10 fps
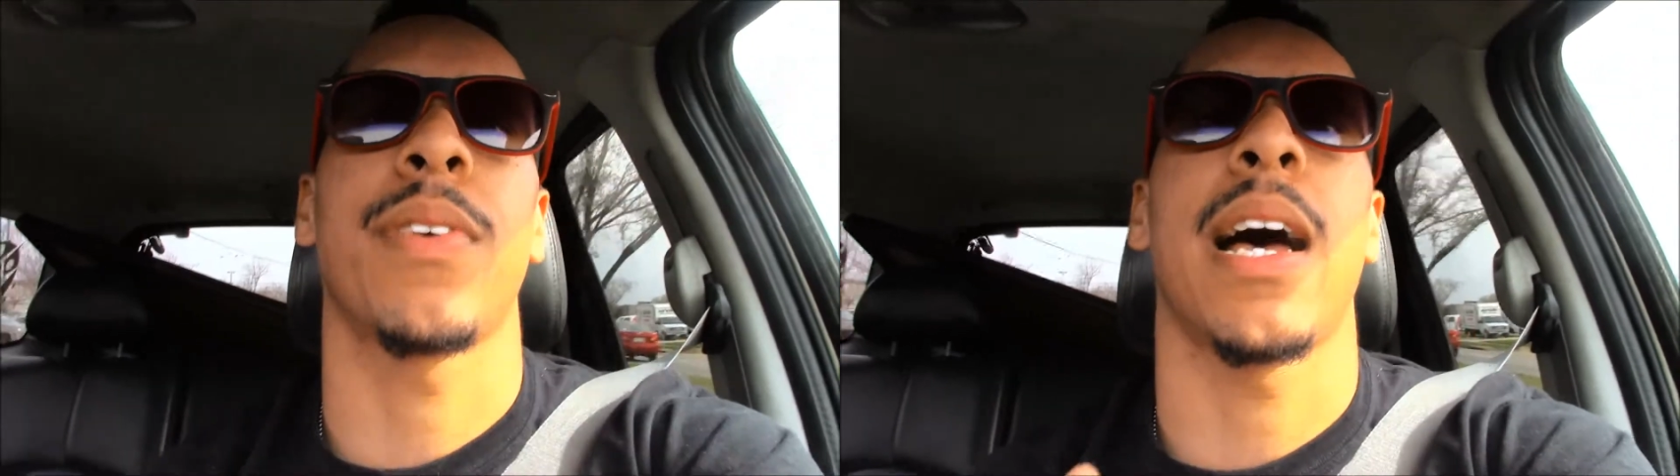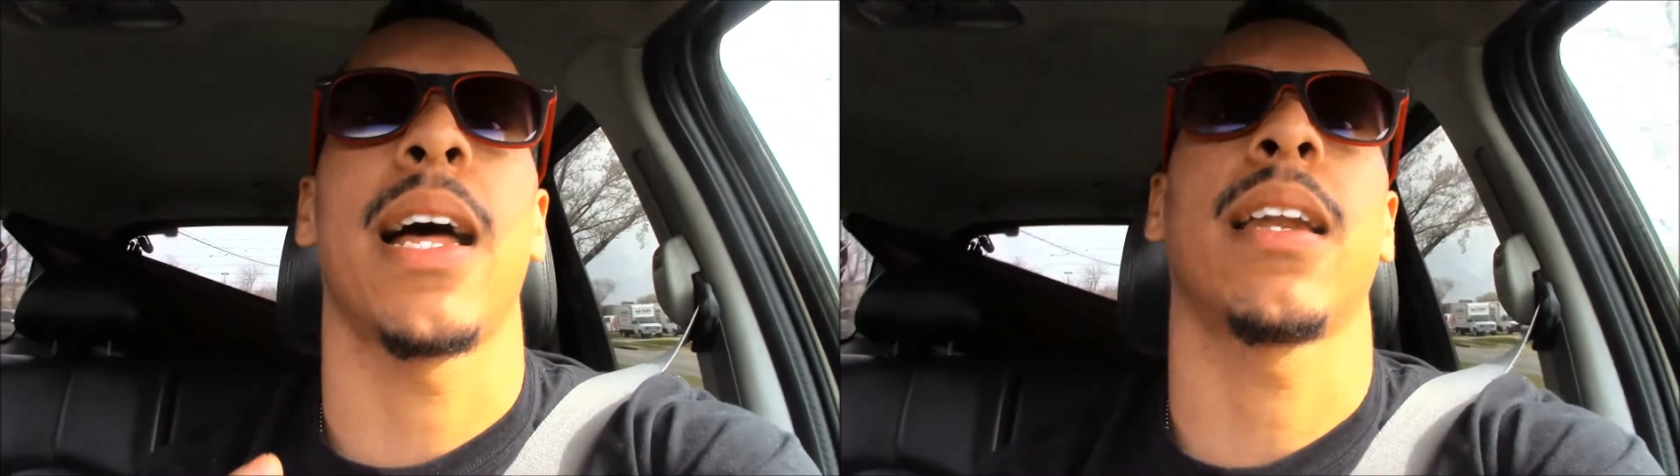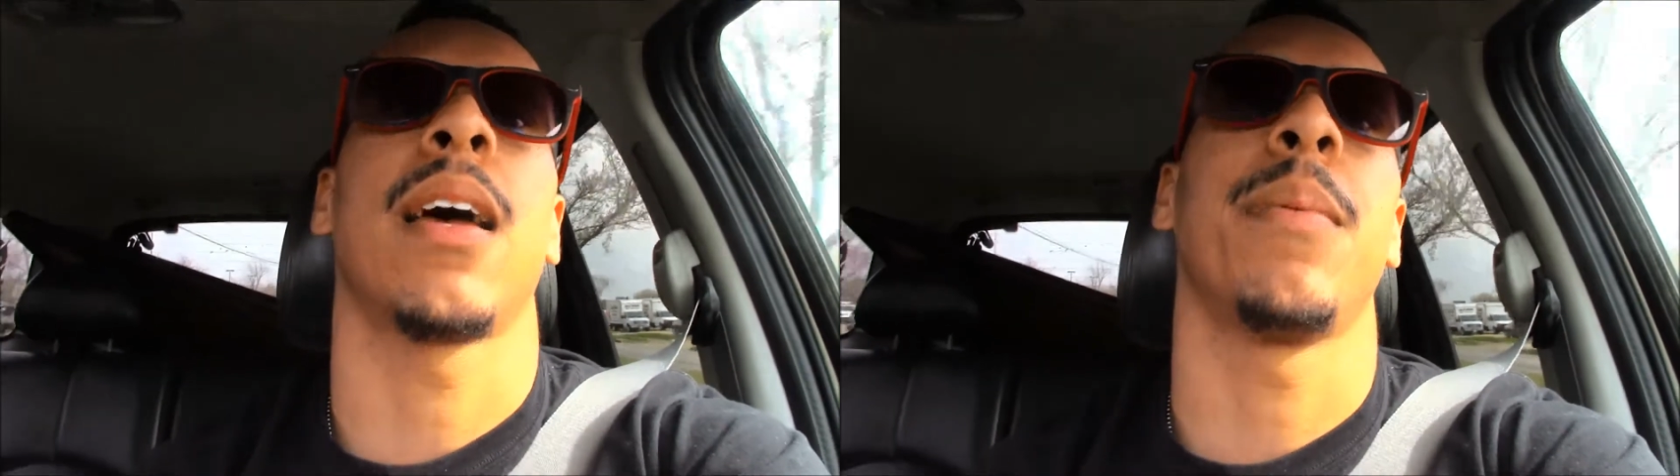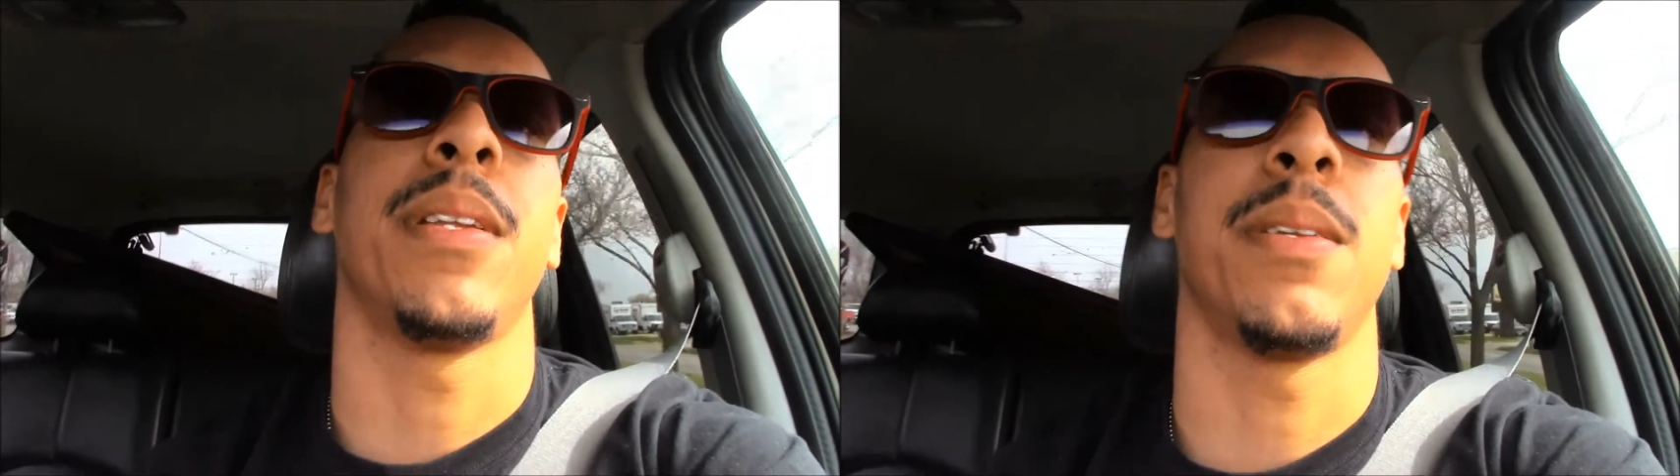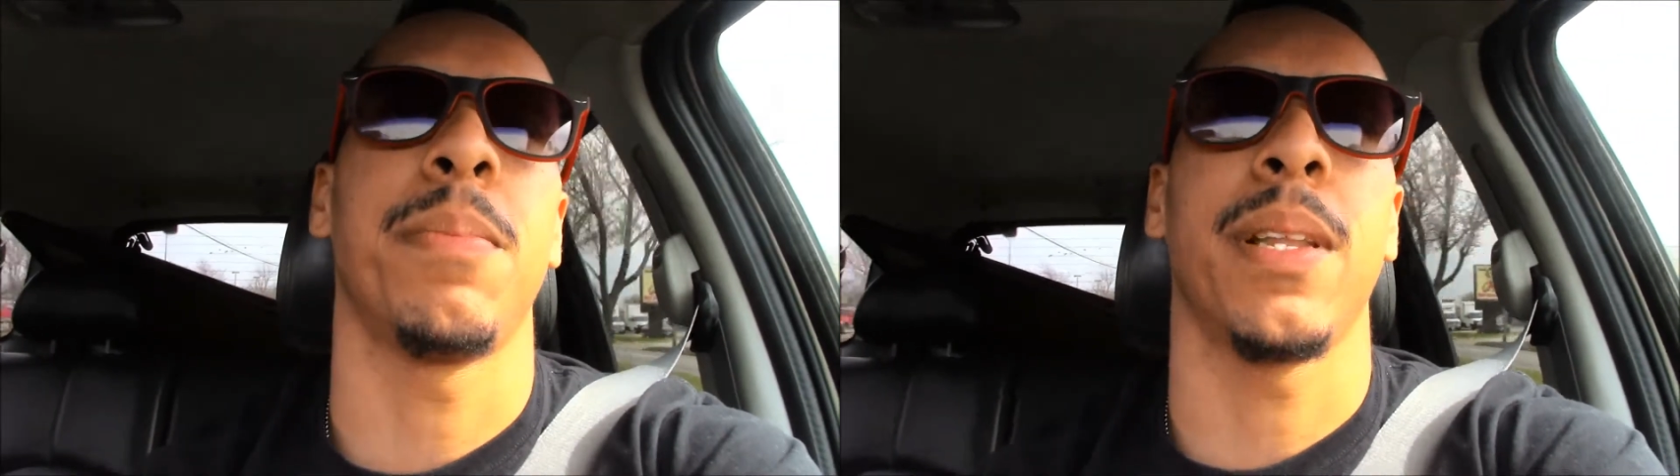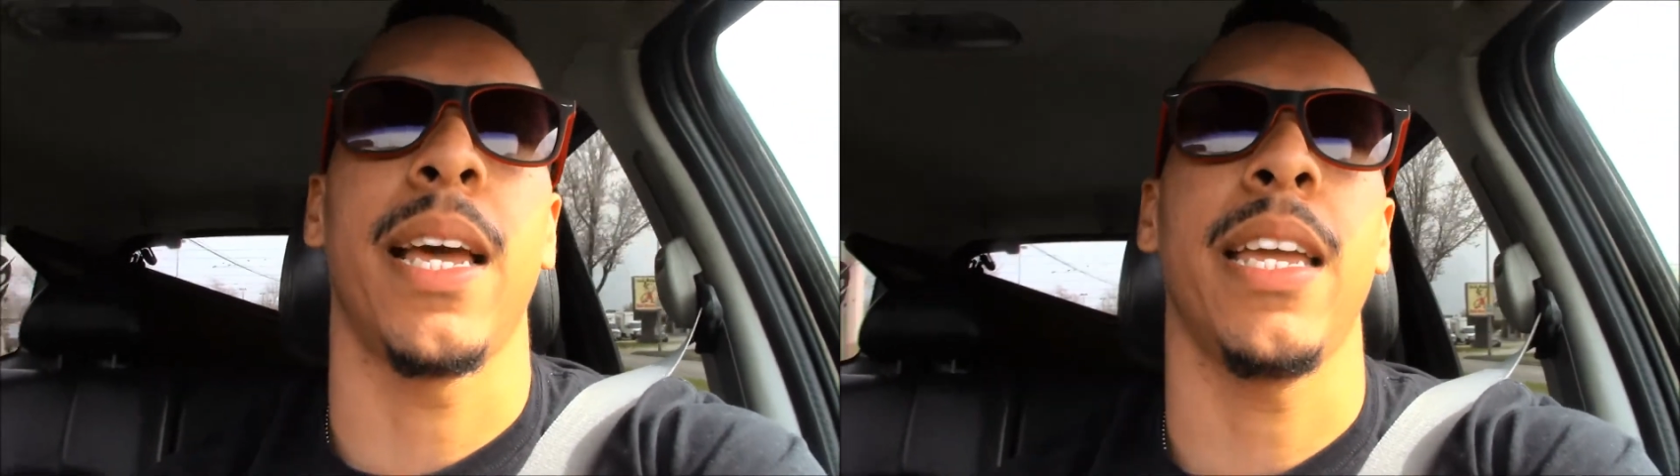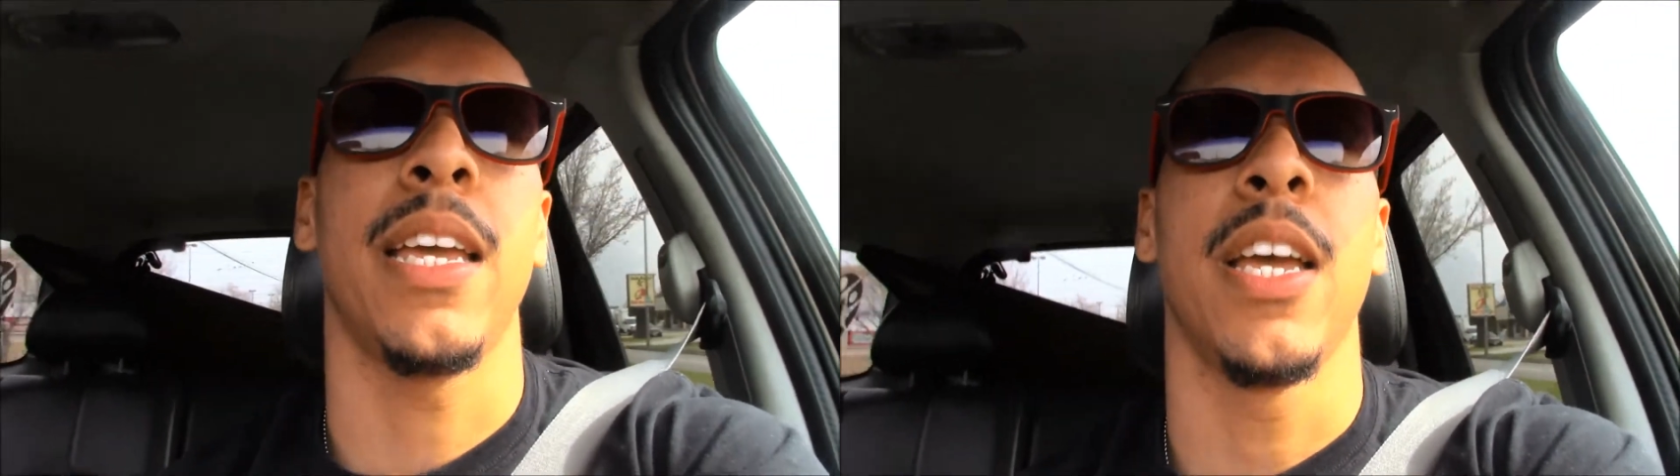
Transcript: God come into play,